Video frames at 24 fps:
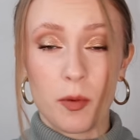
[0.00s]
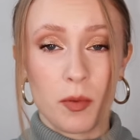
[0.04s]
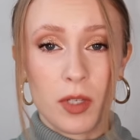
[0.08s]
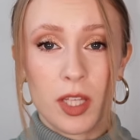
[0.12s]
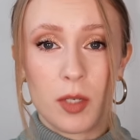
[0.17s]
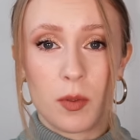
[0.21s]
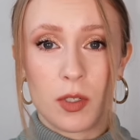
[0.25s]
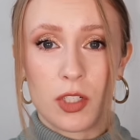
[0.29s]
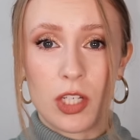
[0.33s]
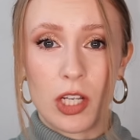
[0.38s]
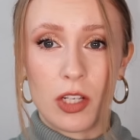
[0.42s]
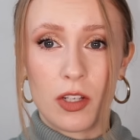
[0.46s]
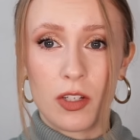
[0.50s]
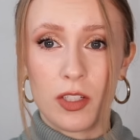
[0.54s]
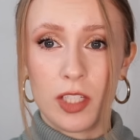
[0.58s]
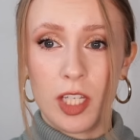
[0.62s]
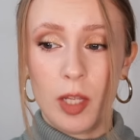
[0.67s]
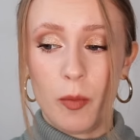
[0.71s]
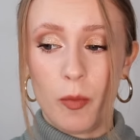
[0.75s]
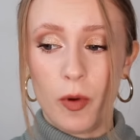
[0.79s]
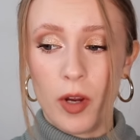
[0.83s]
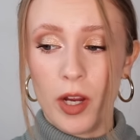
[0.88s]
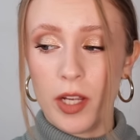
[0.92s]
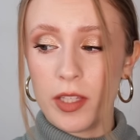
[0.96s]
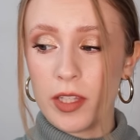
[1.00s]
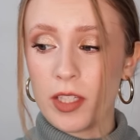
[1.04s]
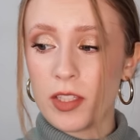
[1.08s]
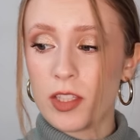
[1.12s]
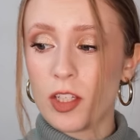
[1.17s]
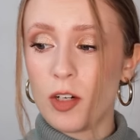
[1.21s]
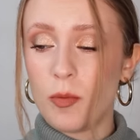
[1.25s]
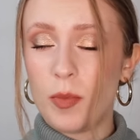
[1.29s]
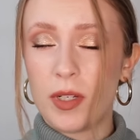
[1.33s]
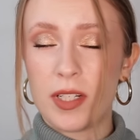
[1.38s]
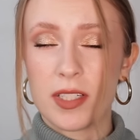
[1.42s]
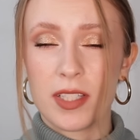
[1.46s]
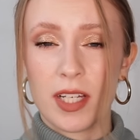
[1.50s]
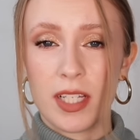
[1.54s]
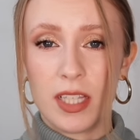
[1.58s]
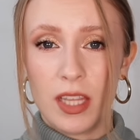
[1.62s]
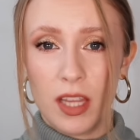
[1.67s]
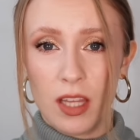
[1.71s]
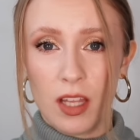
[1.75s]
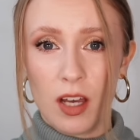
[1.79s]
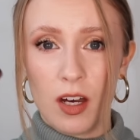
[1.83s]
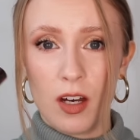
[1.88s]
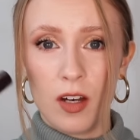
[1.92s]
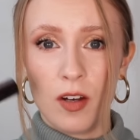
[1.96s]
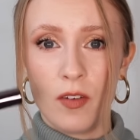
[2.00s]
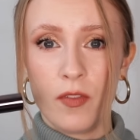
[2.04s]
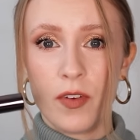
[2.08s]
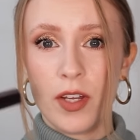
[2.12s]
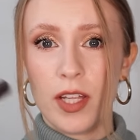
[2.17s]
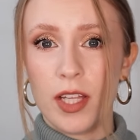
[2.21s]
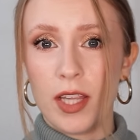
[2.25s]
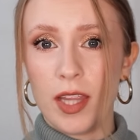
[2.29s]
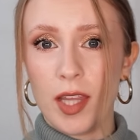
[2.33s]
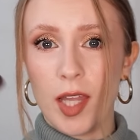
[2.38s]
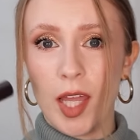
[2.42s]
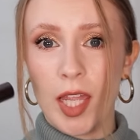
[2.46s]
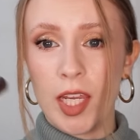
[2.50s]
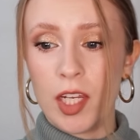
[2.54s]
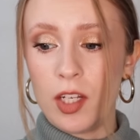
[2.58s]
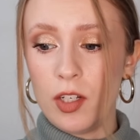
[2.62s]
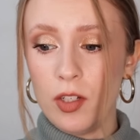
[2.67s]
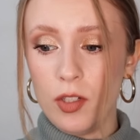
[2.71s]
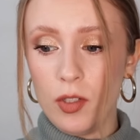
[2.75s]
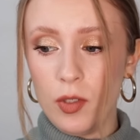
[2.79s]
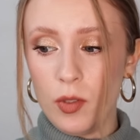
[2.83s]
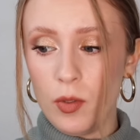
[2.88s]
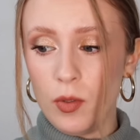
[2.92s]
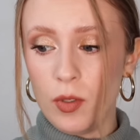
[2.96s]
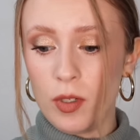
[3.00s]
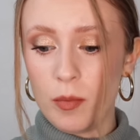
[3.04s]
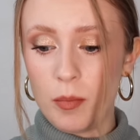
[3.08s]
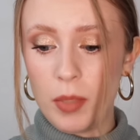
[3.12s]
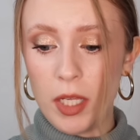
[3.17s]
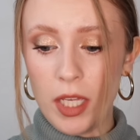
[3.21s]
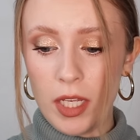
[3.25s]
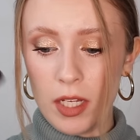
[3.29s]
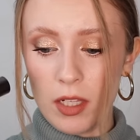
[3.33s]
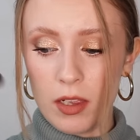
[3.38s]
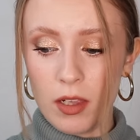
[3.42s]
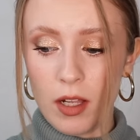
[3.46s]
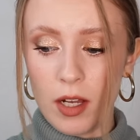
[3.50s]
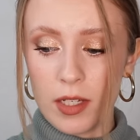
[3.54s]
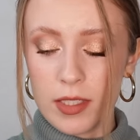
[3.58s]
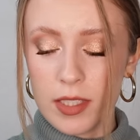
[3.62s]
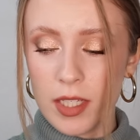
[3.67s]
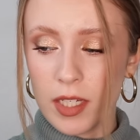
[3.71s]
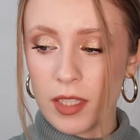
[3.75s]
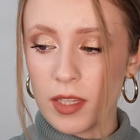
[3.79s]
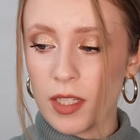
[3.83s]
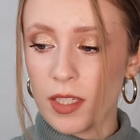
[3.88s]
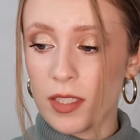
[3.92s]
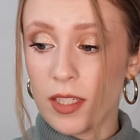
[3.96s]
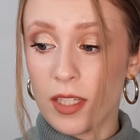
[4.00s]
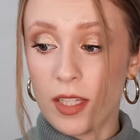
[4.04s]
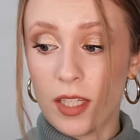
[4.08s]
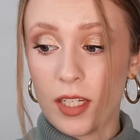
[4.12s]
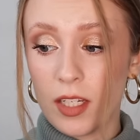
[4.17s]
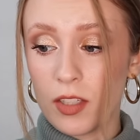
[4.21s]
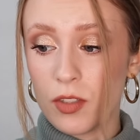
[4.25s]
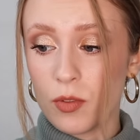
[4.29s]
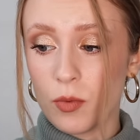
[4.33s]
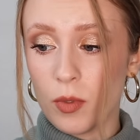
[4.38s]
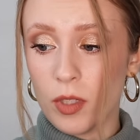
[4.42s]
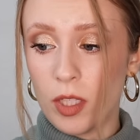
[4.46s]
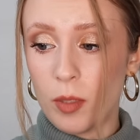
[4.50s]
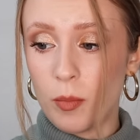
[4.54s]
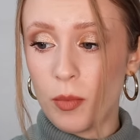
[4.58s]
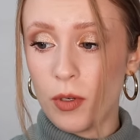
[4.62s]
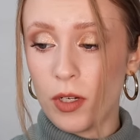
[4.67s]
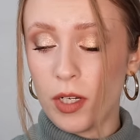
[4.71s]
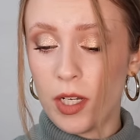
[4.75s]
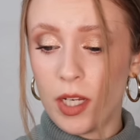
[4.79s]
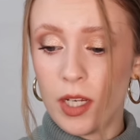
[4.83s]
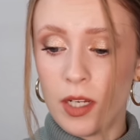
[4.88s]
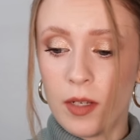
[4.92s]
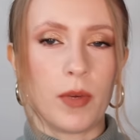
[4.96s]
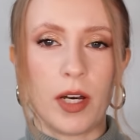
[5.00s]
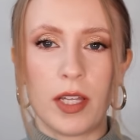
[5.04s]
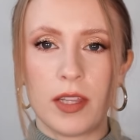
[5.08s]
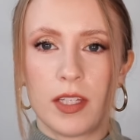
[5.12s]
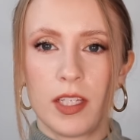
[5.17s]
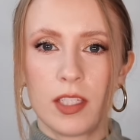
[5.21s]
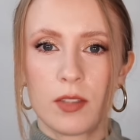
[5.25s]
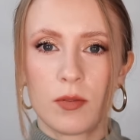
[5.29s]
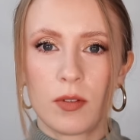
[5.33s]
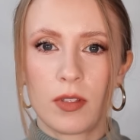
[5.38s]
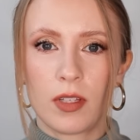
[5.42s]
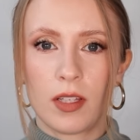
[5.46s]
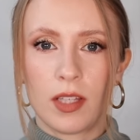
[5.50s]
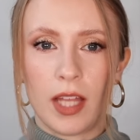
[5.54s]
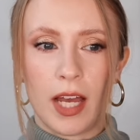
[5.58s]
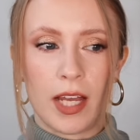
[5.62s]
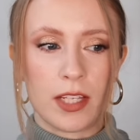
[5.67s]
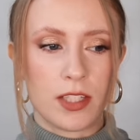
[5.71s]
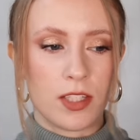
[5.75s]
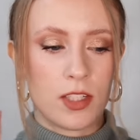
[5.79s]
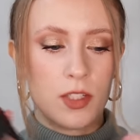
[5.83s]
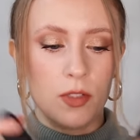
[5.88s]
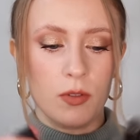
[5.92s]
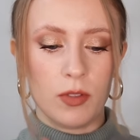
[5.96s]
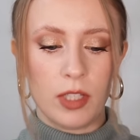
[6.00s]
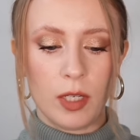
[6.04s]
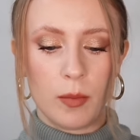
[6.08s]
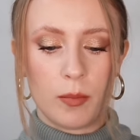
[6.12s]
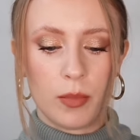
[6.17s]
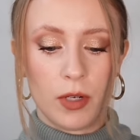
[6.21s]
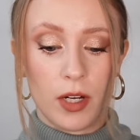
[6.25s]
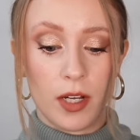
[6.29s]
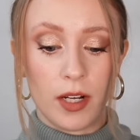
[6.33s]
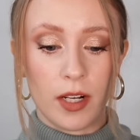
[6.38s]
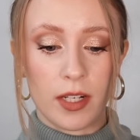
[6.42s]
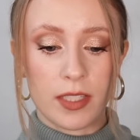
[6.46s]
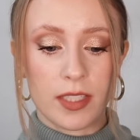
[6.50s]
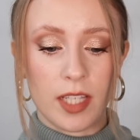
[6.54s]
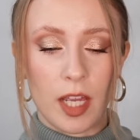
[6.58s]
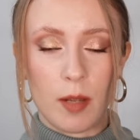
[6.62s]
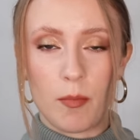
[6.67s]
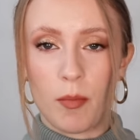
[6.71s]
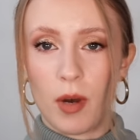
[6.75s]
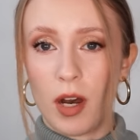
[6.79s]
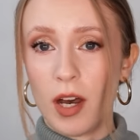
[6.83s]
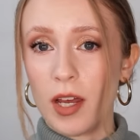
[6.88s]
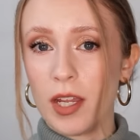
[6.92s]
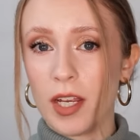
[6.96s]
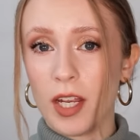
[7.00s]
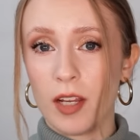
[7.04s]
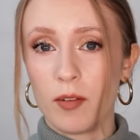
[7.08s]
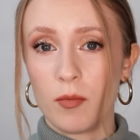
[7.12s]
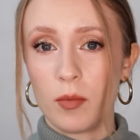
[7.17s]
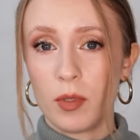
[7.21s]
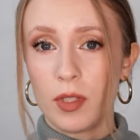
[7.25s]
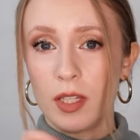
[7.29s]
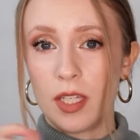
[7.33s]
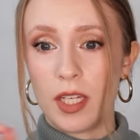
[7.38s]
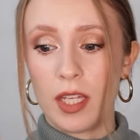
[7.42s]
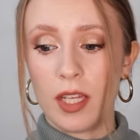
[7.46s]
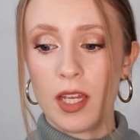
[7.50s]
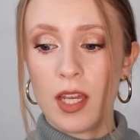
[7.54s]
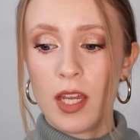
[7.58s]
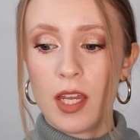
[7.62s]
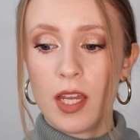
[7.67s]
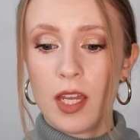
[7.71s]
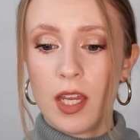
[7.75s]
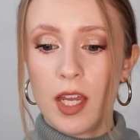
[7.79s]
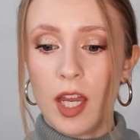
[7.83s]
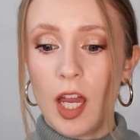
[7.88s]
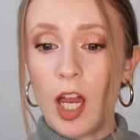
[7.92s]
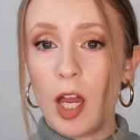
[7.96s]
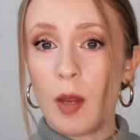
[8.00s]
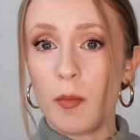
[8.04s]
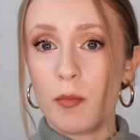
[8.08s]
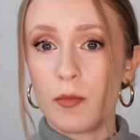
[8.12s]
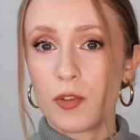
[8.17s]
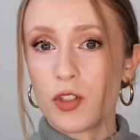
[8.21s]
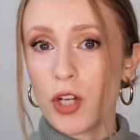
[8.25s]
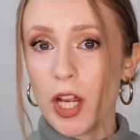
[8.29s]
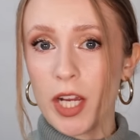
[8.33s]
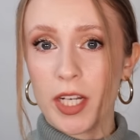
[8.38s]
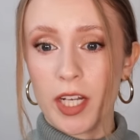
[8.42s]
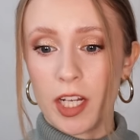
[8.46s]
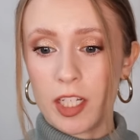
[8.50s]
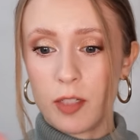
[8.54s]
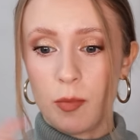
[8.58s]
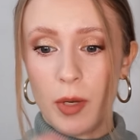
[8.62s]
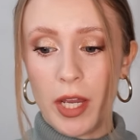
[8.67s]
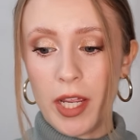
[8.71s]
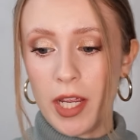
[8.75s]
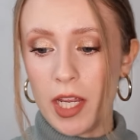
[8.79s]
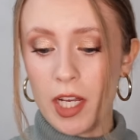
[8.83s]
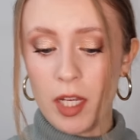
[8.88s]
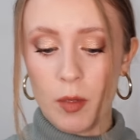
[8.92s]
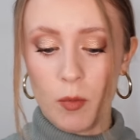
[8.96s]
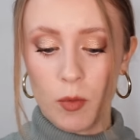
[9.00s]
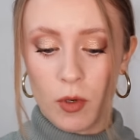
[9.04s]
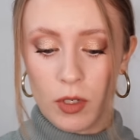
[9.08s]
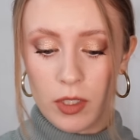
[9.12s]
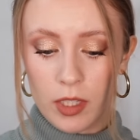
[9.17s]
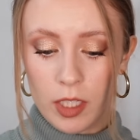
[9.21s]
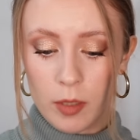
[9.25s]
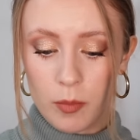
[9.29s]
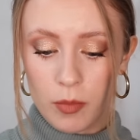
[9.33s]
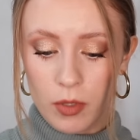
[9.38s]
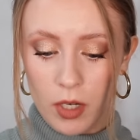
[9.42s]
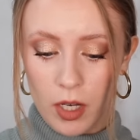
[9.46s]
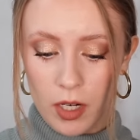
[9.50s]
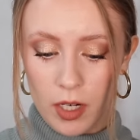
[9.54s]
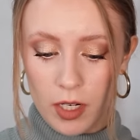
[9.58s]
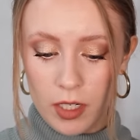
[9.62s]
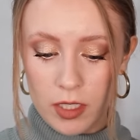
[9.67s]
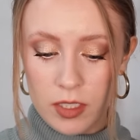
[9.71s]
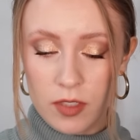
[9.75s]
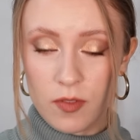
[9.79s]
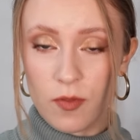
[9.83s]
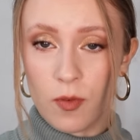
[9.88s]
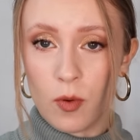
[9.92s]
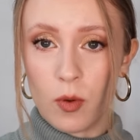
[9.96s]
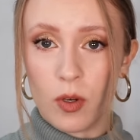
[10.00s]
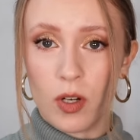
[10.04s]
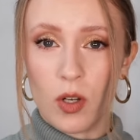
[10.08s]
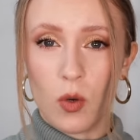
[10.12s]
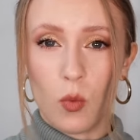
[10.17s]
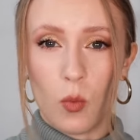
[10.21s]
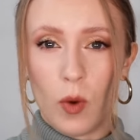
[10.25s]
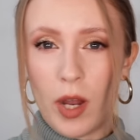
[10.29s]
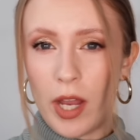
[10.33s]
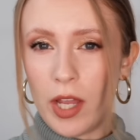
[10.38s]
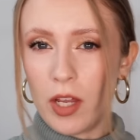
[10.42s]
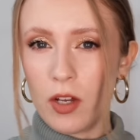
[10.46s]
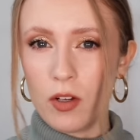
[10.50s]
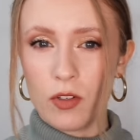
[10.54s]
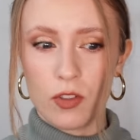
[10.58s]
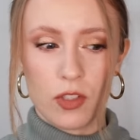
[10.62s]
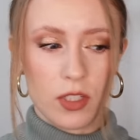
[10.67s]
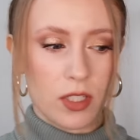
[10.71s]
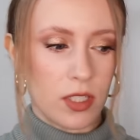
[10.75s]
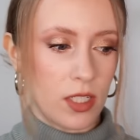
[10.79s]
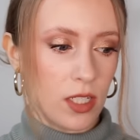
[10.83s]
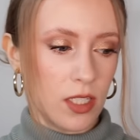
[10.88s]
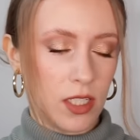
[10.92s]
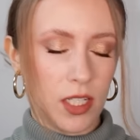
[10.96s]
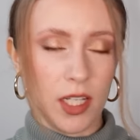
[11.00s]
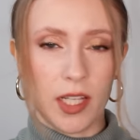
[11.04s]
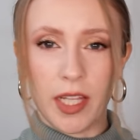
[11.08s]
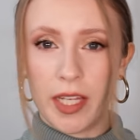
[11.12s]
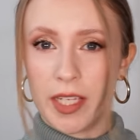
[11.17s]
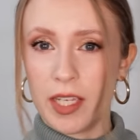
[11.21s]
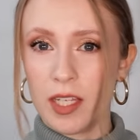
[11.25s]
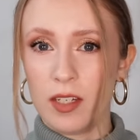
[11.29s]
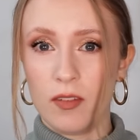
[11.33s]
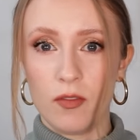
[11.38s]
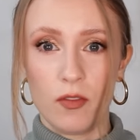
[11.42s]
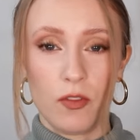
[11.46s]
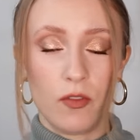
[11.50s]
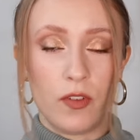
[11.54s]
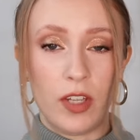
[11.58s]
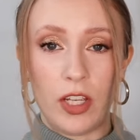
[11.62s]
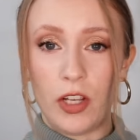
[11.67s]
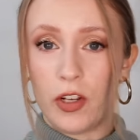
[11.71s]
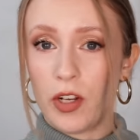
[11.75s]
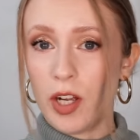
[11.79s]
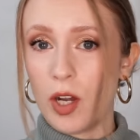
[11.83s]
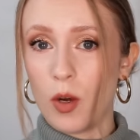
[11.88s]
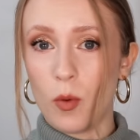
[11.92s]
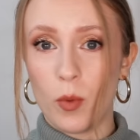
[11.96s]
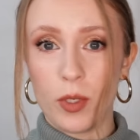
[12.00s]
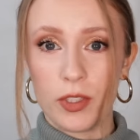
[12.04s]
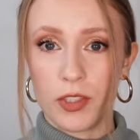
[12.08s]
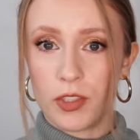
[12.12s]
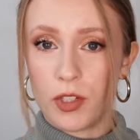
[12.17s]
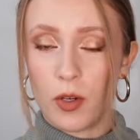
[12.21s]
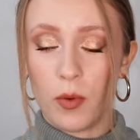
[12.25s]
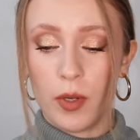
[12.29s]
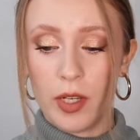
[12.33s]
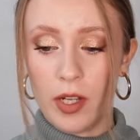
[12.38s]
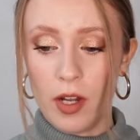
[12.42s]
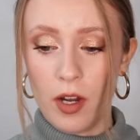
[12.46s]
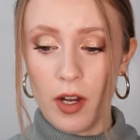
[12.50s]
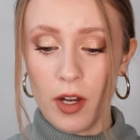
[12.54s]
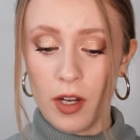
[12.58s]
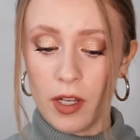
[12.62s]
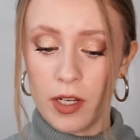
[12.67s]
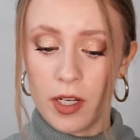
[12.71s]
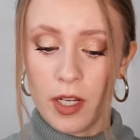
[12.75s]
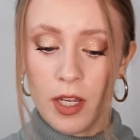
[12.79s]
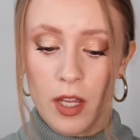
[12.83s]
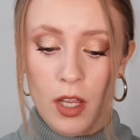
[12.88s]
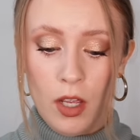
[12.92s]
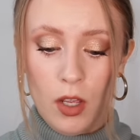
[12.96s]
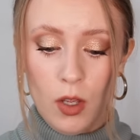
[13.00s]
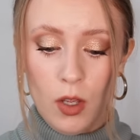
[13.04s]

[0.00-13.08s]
I really wish I could keep wearing this though because I love a light nude pink gloss like this. I think it's really pretty. But these were the last two lip products I bought and I really um, trying not to buy any more lip products for a while just until I can figure out what's going on